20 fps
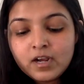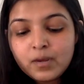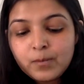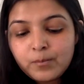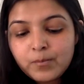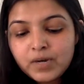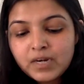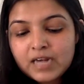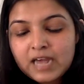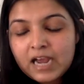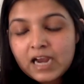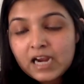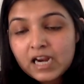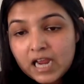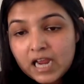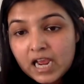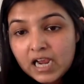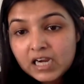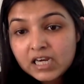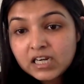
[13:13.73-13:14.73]
But
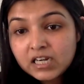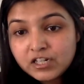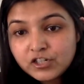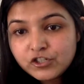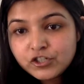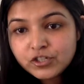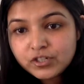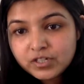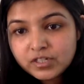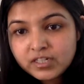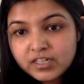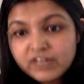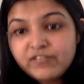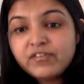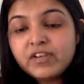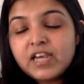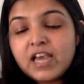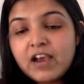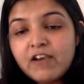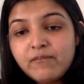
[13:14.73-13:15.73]
culturally
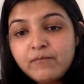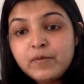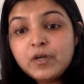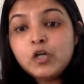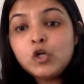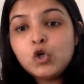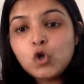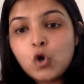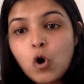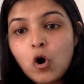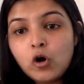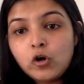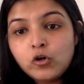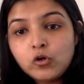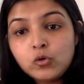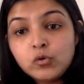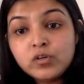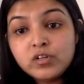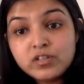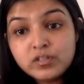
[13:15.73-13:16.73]
we have been taught
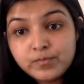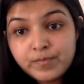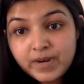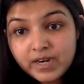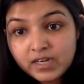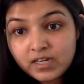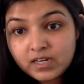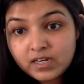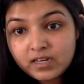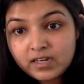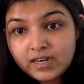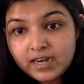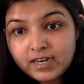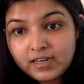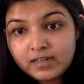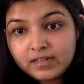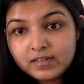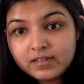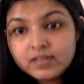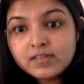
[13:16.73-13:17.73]
to respect our
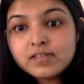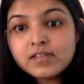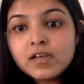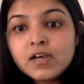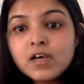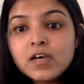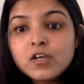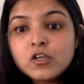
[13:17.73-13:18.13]
elders.